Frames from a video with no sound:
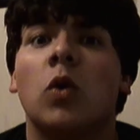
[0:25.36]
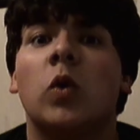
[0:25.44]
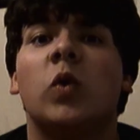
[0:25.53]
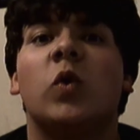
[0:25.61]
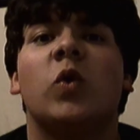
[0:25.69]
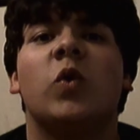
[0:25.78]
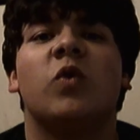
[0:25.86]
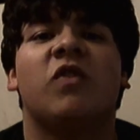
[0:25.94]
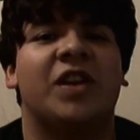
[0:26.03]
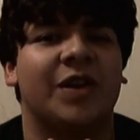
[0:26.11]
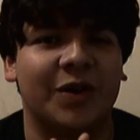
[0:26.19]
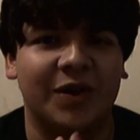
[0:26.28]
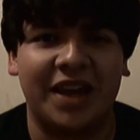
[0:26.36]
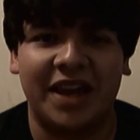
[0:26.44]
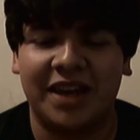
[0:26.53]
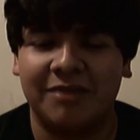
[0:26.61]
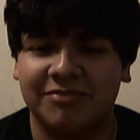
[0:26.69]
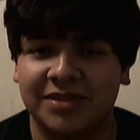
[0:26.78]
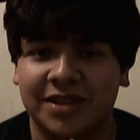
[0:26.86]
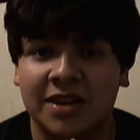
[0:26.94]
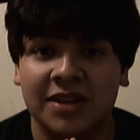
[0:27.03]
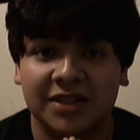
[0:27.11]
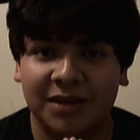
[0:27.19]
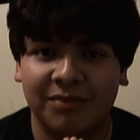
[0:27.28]
Ooh, video games.
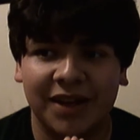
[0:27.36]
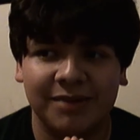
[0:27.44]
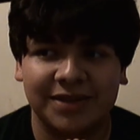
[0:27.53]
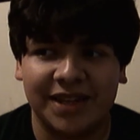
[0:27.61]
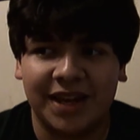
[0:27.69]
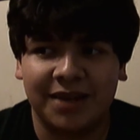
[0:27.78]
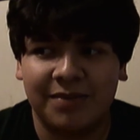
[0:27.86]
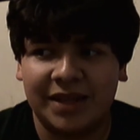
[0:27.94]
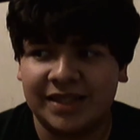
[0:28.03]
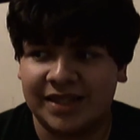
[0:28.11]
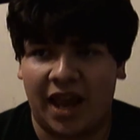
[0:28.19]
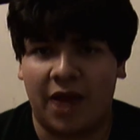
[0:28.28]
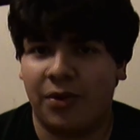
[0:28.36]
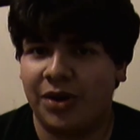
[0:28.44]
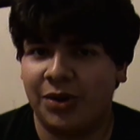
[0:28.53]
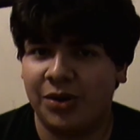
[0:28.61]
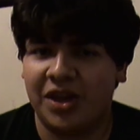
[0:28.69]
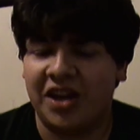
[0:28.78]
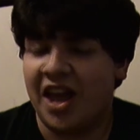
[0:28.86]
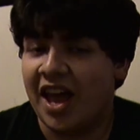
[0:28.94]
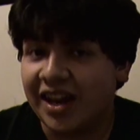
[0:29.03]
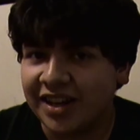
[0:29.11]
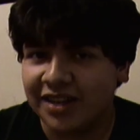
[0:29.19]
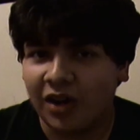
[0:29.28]
Sometimes they can be scarier than
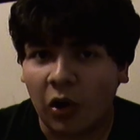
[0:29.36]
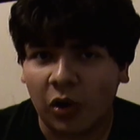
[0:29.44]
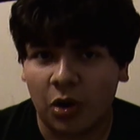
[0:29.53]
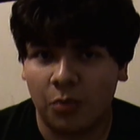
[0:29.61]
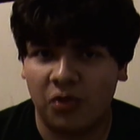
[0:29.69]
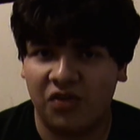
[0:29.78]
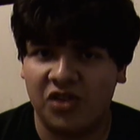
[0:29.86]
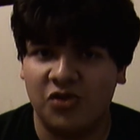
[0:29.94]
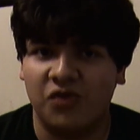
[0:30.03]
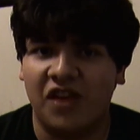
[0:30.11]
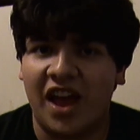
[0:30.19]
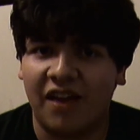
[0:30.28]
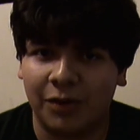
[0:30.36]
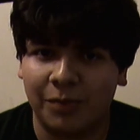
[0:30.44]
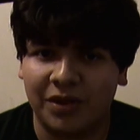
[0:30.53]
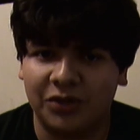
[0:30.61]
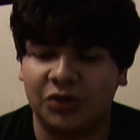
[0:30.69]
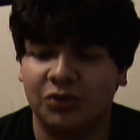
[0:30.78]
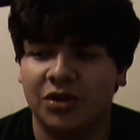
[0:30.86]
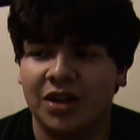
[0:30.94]
any horror movie you've ever been to.